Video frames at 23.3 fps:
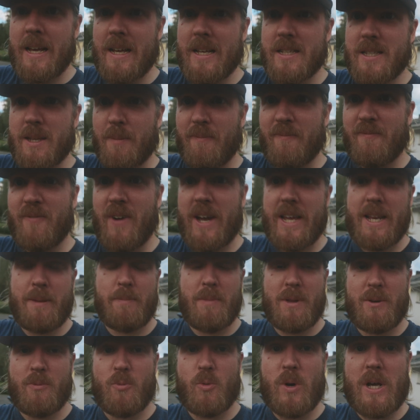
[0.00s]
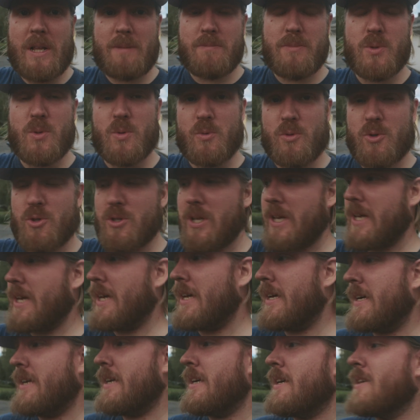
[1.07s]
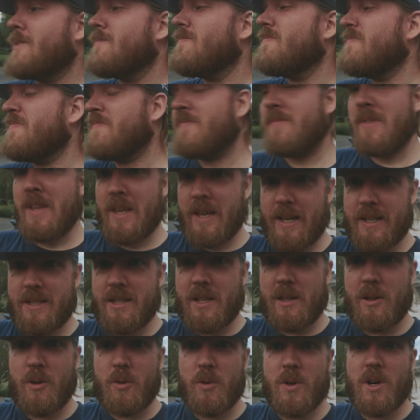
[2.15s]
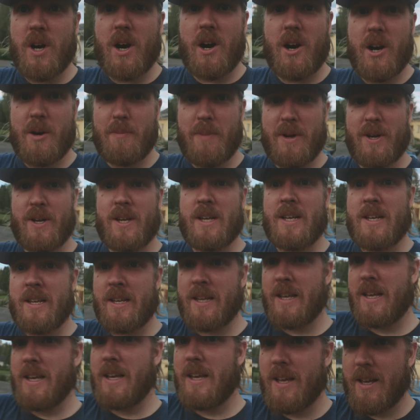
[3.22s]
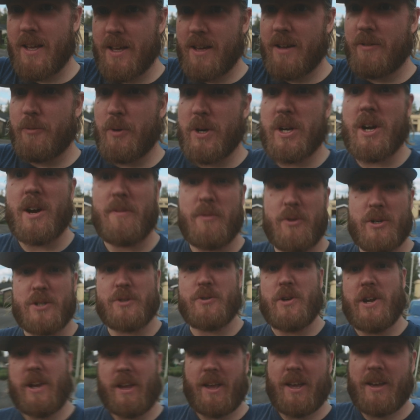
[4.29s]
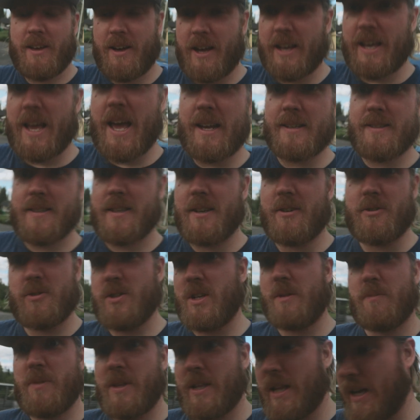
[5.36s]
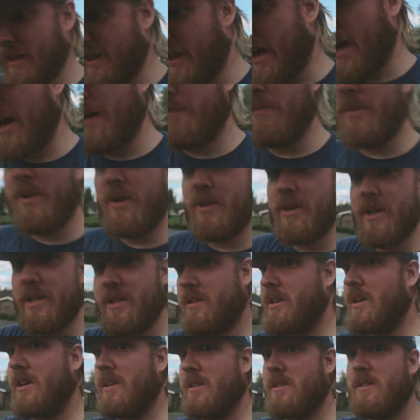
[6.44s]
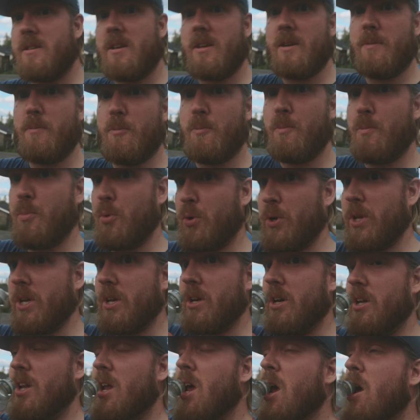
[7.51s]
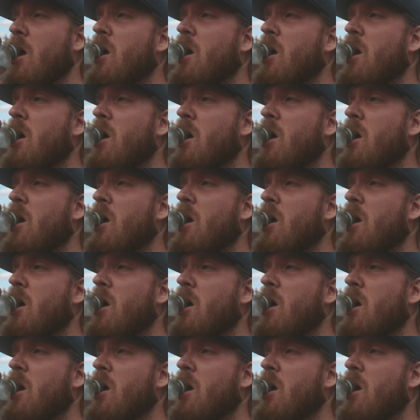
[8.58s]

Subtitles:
Some Vitamin Well Boost. It's a low carb recovery drink, I guess, or something like that, but it tastes pretty good.